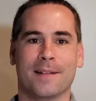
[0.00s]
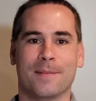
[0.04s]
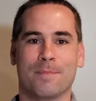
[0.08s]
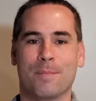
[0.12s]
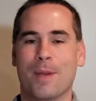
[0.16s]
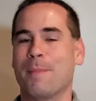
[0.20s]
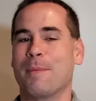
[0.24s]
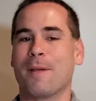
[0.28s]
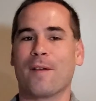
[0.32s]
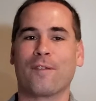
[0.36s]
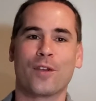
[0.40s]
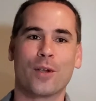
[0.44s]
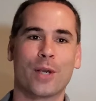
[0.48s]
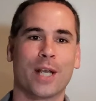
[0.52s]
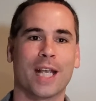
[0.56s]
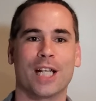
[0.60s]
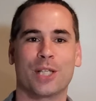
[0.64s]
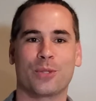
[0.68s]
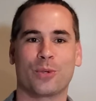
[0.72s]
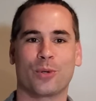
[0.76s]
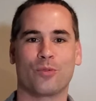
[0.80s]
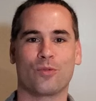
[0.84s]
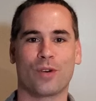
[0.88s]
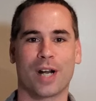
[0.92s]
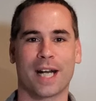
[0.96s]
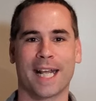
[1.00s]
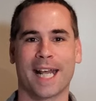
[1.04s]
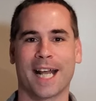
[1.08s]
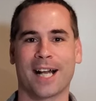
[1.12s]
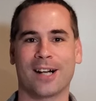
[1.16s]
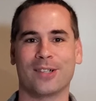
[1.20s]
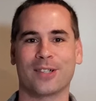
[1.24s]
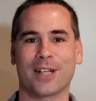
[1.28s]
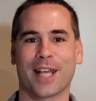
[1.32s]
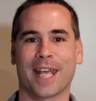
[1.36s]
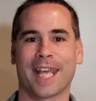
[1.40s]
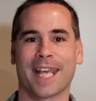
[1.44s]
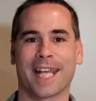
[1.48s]
maybe a few kids would run
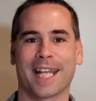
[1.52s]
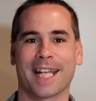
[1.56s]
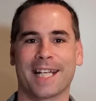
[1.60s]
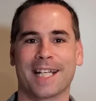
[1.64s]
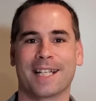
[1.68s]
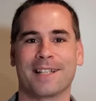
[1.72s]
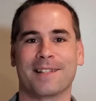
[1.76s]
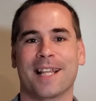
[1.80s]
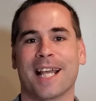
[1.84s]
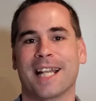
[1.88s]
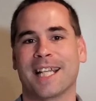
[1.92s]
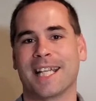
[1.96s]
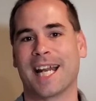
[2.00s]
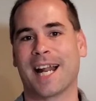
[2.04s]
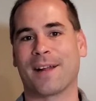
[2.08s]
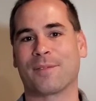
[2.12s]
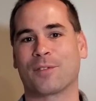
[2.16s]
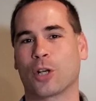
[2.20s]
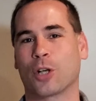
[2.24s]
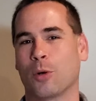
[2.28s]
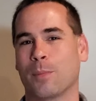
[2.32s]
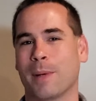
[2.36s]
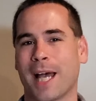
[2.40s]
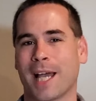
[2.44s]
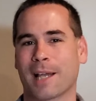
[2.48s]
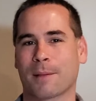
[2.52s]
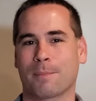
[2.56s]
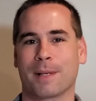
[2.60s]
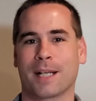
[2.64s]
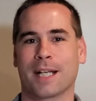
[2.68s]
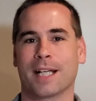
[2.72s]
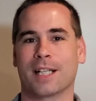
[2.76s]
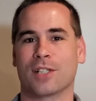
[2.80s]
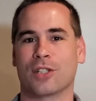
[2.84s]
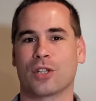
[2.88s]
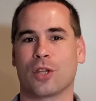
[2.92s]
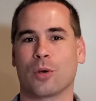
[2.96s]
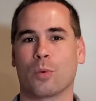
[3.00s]
out and then they'd have to go back
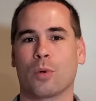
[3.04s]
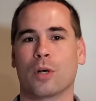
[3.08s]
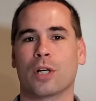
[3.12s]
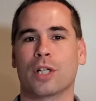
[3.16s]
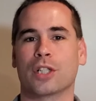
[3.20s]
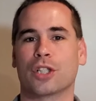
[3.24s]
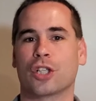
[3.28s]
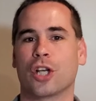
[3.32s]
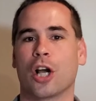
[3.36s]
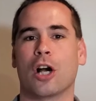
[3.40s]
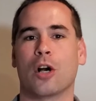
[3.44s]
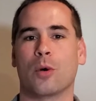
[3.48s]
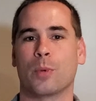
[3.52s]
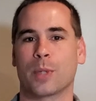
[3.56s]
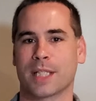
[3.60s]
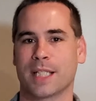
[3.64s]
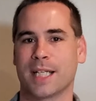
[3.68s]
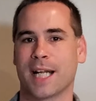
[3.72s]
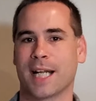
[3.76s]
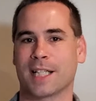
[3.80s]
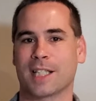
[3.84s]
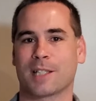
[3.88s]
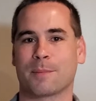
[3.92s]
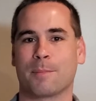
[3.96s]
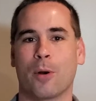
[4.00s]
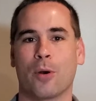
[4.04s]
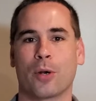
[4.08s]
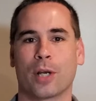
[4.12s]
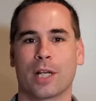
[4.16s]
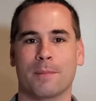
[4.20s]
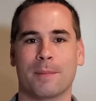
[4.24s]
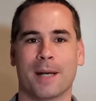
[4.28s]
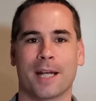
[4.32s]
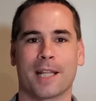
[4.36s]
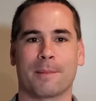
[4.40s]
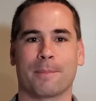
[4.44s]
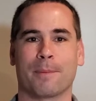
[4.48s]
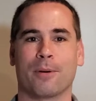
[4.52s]
because the word go was not spoken
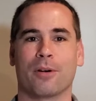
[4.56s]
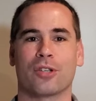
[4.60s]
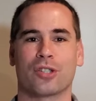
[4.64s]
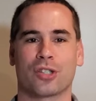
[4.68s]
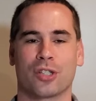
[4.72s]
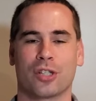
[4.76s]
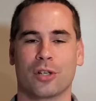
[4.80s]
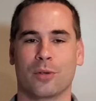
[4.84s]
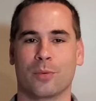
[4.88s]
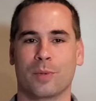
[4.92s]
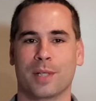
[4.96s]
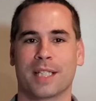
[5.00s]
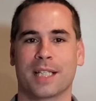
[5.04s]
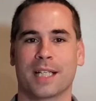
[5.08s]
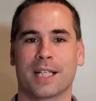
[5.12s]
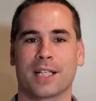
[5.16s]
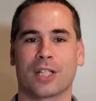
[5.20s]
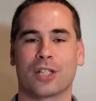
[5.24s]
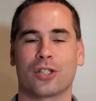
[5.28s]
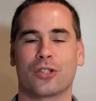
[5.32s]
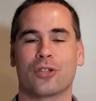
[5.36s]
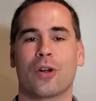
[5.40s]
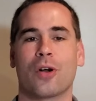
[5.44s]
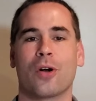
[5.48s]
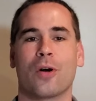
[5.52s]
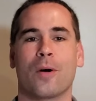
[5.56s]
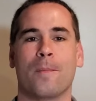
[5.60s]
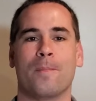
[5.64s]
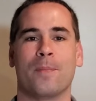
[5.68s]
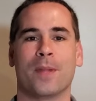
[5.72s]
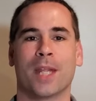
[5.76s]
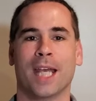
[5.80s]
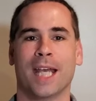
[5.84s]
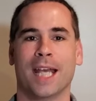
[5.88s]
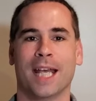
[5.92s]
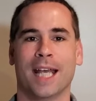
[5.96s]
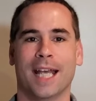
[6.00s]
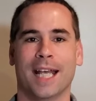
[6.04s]
by the person who was in control.
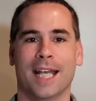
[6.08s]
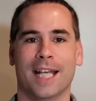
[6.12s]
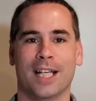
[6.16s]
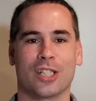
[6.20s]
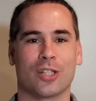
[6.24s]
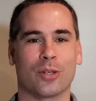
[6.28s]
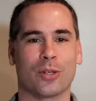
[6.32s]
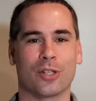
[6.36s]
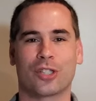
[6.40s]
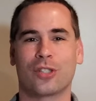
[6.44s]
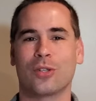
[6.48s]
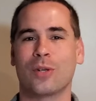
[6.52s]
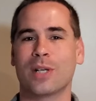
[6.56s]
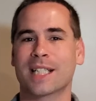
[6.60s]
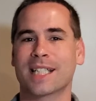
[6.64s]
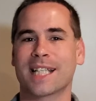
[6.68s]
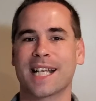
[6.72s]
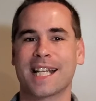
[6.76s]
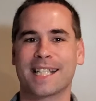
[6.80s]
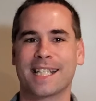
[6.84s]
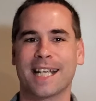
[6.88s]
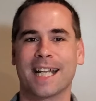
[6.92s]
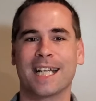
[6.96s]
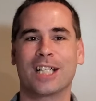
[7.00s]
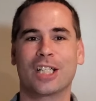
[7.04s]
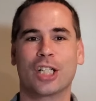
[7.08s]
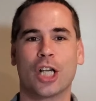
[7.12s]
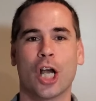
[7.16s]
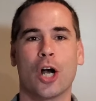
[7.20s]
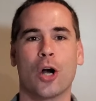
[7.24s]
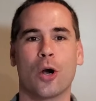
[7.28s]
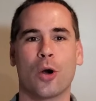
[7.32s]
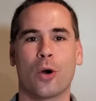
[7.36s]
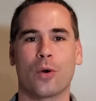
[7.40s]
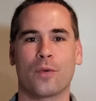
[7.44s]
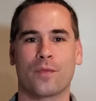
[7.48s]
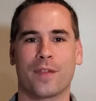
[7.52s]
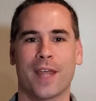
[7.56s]
So as soon as I said
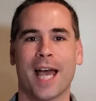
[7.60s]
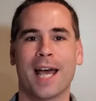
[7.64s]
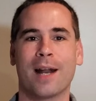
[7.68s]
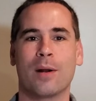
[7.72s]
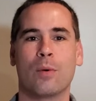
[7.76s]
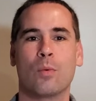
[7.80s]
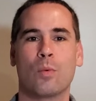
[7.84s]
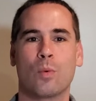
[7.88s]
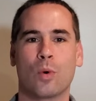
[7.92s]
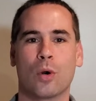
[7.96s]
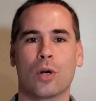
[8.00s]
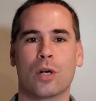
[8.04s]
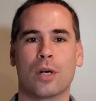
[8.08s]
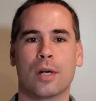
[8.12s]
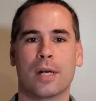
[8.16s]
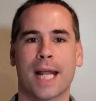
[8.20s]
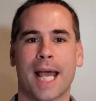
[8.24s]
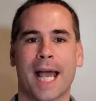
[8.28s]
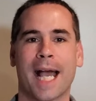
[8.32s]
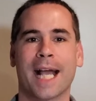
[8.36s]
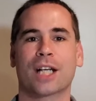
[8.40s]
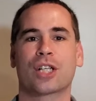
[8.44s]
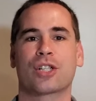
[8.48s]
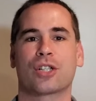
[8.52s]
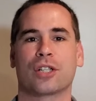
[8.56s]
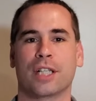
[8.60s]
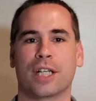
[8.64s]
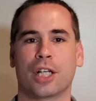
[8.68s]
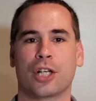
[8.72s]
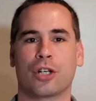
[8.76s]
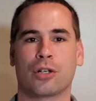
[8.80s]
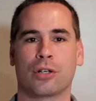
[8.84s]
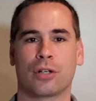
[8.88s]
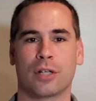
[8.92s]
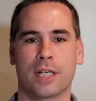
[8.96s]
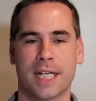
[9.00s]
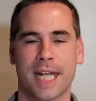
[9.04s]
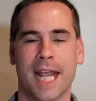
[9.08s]
go, that word actually
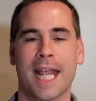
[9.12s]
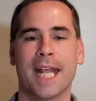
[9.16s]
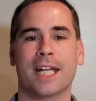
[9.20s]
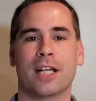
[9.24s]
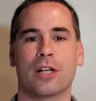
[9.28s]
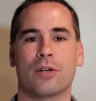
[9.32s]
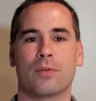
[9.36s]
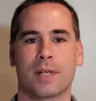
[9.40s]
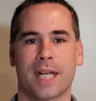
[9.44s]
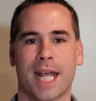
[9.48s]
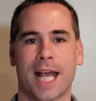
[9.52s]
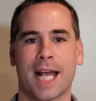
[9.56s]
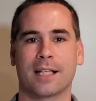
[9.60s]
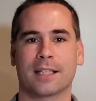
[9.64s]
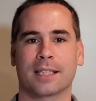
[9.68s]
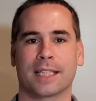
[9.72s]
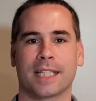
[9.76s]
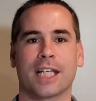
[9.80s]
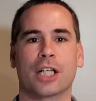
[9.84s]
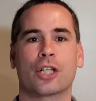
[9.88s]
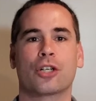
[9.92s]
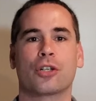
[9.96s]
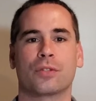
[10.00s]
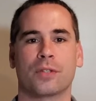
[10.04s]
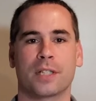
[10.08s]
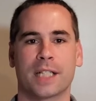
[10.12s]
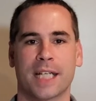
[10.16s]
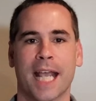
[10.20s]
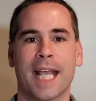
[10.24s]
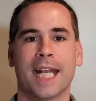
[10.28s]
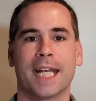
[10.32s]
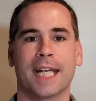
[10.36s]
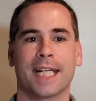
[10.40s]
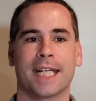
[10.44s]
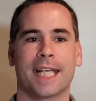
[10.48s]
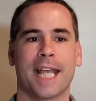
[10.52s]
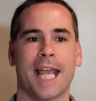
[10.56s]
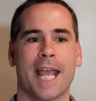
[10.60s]
created reality. It
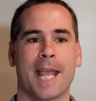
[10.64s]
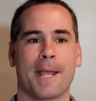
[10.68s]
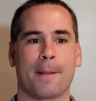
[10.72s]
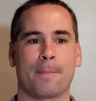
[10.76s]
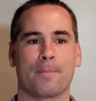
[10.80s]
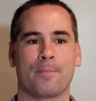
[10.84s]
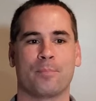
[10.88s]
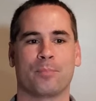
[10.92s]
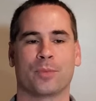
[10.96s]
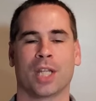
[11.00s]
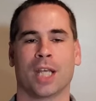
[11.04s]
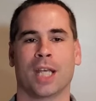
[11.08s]
created a game.